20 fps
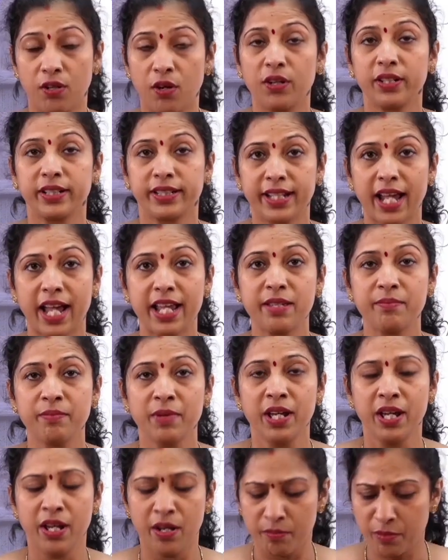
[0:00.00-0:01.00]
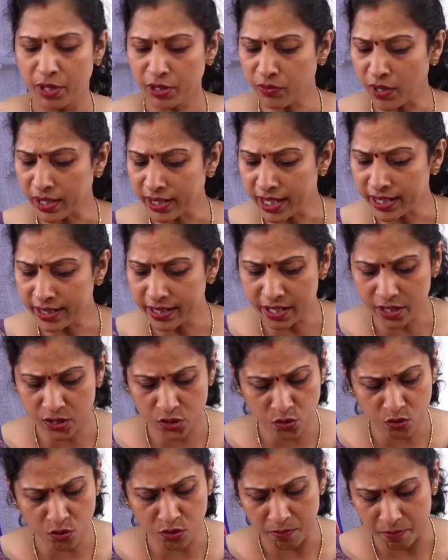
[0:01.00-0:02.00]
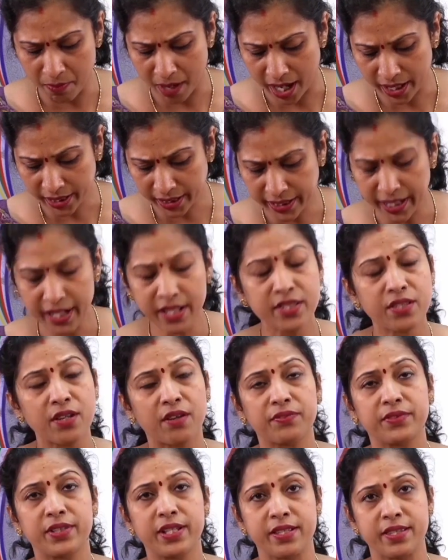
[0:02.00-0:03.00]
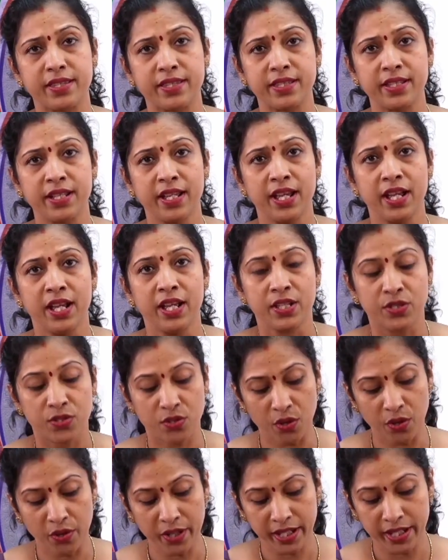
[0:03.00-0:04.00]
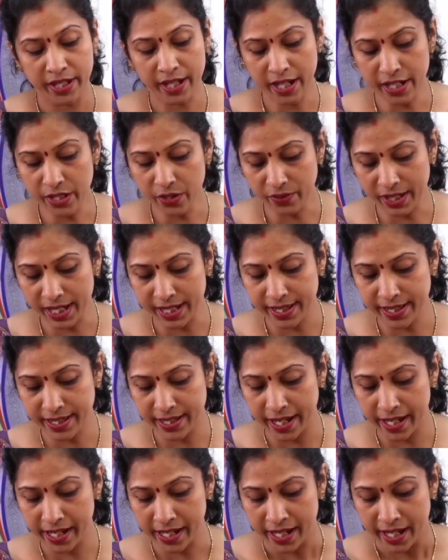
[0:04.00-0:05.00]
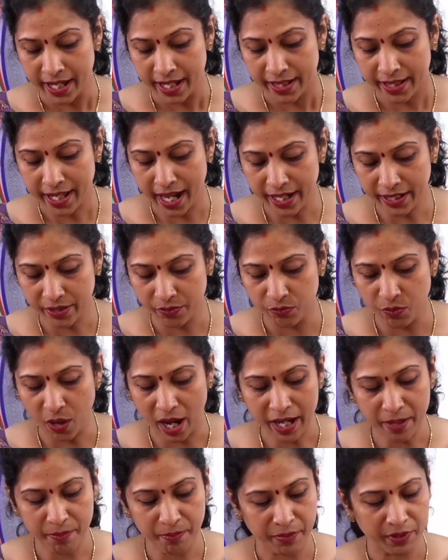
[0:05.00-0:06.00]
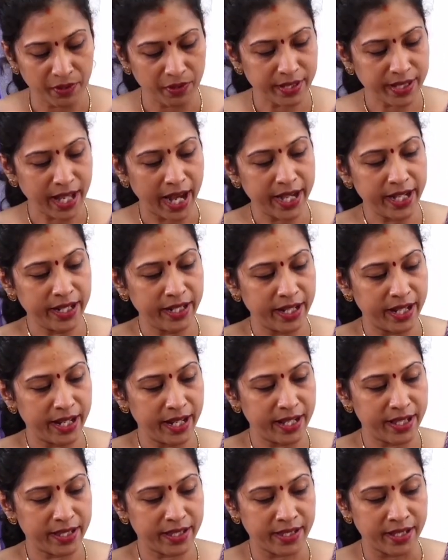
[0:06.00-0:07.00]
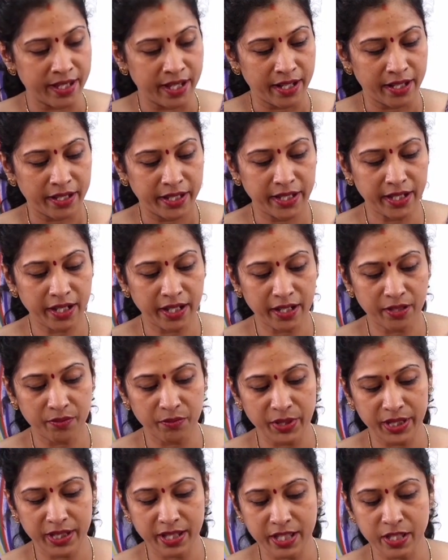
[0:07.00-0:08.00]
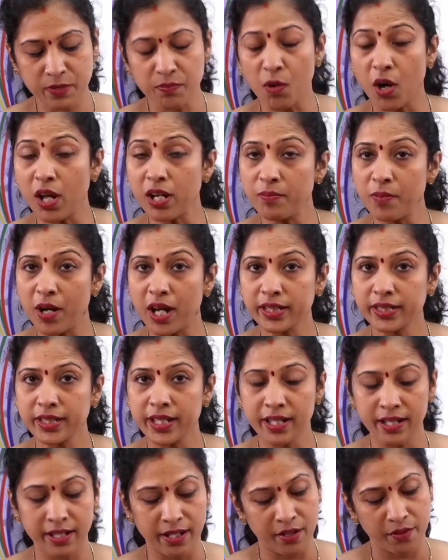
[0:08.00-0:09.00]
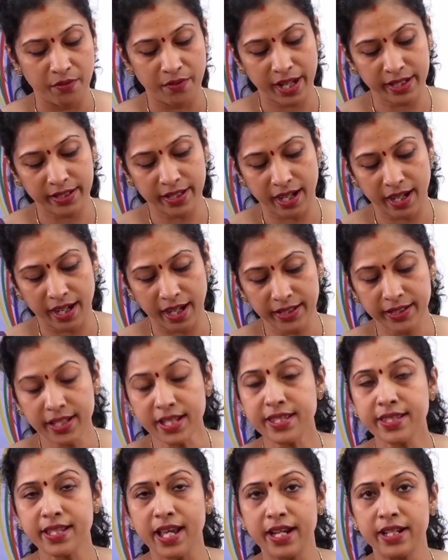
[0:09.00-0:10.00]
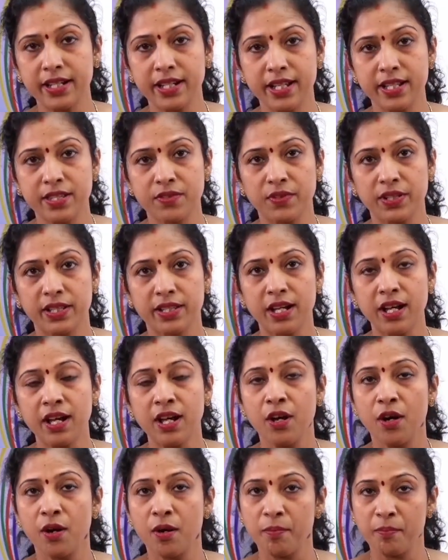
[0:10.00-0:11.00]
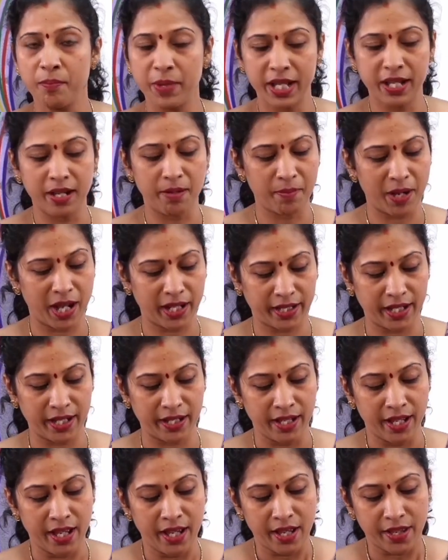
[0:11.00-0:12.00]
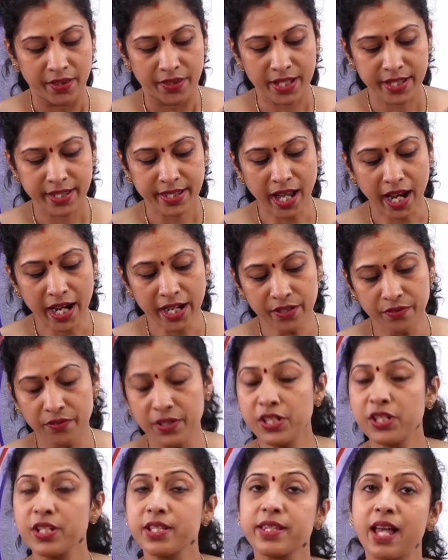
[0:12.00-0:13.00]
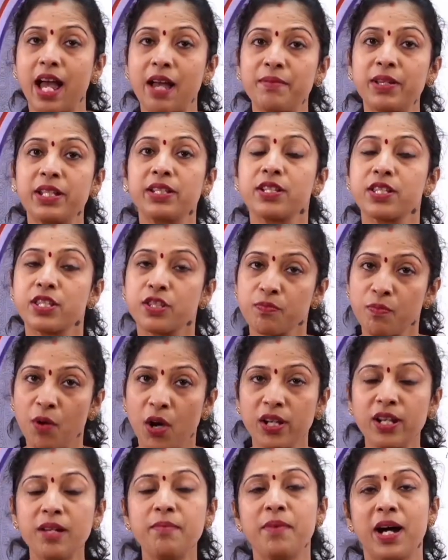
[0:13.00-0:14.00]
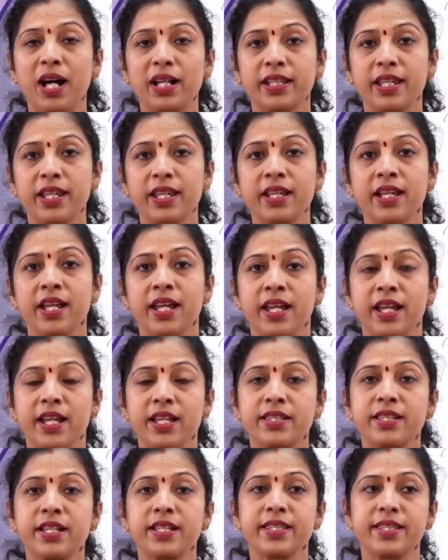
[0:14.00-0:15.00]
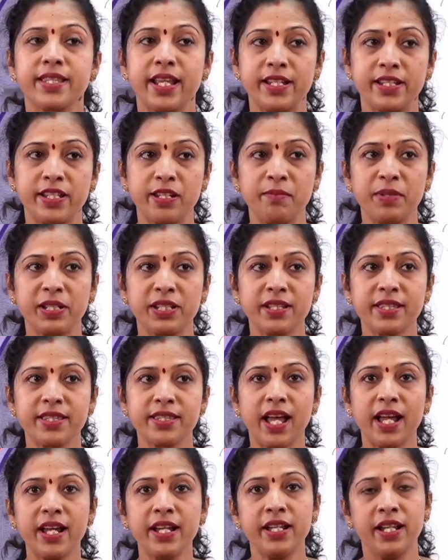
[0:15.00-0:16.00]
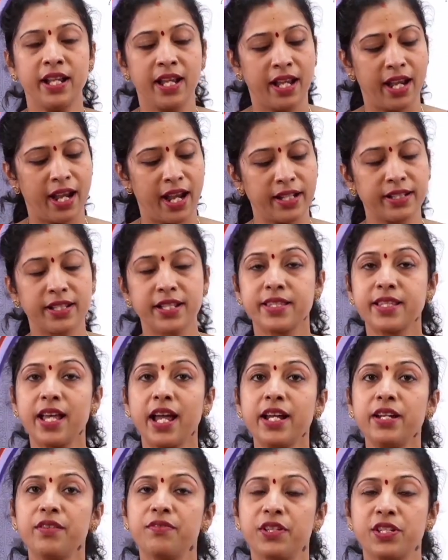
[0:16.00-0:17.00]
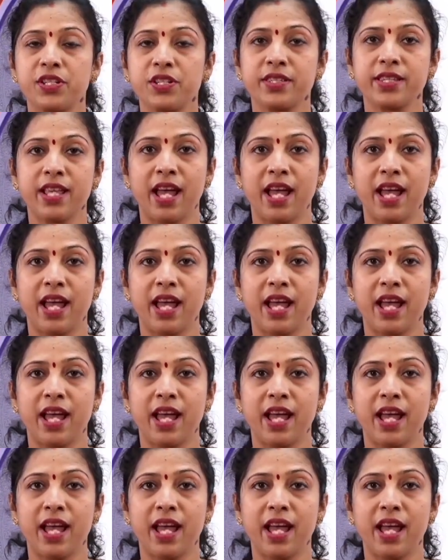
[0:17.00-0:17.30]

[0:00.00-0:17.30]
long time. But what are the two markings of this? So here you can see that one side is here with a small marking, where the other side is with a bigger marking. The side which is having the smaller marking is the centimeter side, and the side which is